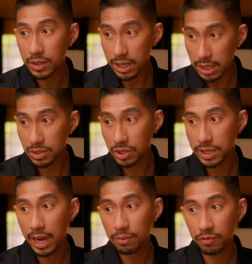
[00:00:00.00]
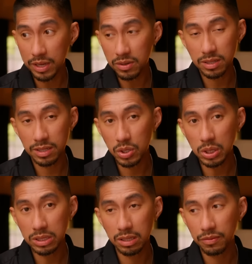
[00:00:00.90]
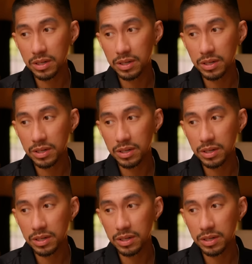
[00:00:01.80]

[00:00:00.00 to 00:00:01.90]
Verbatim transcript: It is your time. Venus is exalted in the